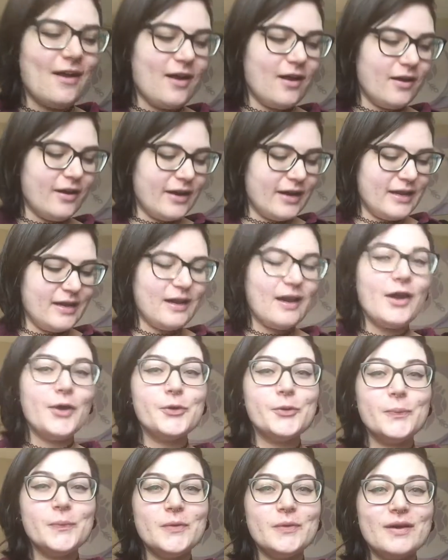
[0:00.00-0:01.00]
Alright, I
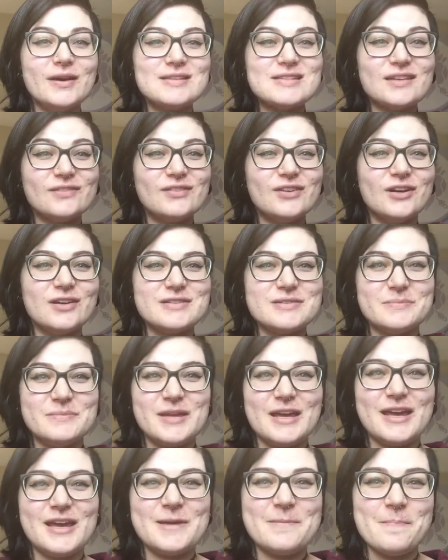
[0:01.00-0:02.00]
hope you guys have an awesome
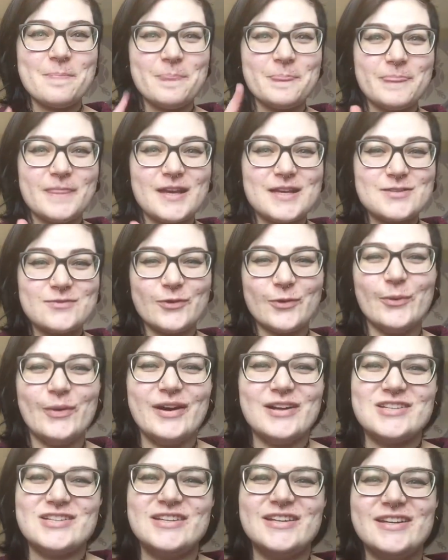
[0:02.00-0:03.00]
day. Thanks for
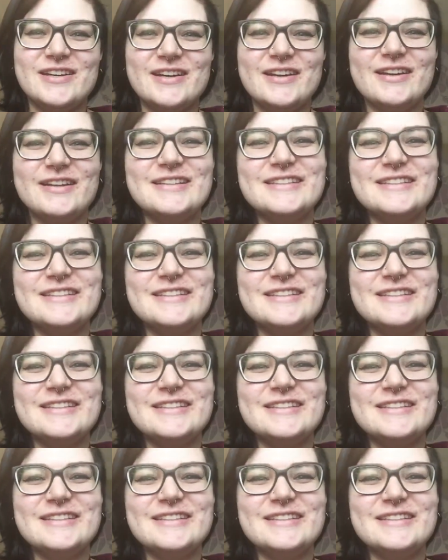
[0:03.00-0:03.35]
watching.